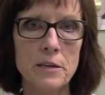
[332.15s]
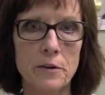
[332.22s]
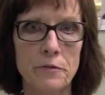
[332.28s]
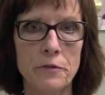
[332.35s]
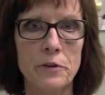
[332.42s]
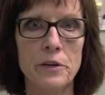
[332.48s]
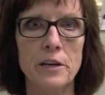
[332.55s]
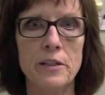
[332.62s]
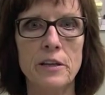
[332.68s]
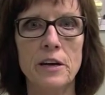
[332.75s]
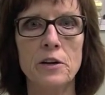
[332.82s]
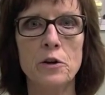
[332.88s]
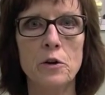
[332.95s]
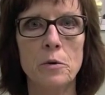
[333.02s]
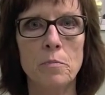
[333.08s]
different in
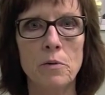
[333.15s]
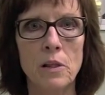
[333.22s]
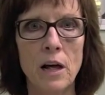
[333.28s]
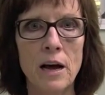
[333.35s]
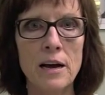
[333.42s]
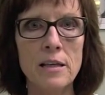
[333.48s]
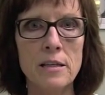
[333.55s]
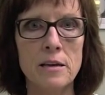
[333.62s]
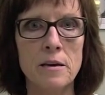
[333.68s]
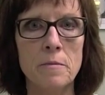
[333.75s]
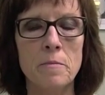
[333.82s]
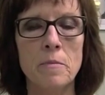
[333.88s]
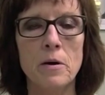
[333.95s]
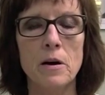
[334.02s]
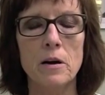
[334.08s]
that you apply
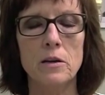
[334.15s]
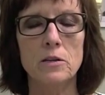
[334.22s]
them